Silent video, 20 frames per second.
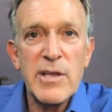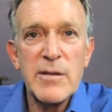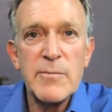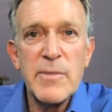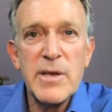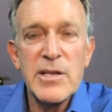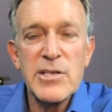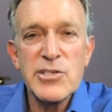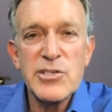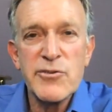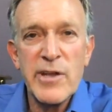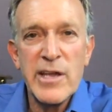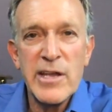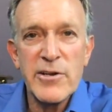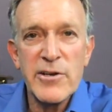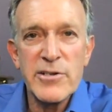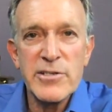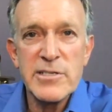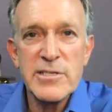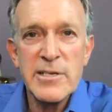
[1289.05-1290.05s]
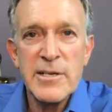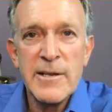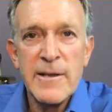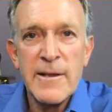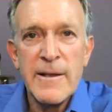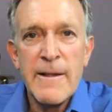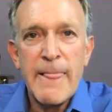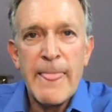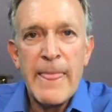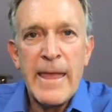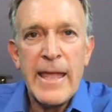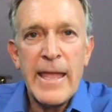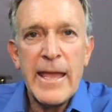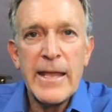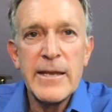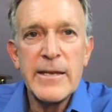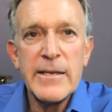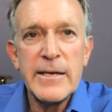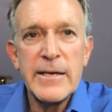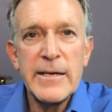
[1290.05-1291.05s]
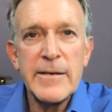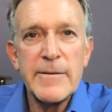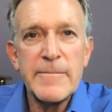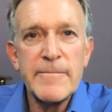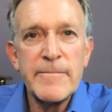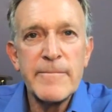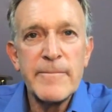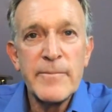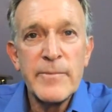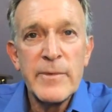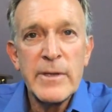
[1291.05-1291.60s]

administrators, and um,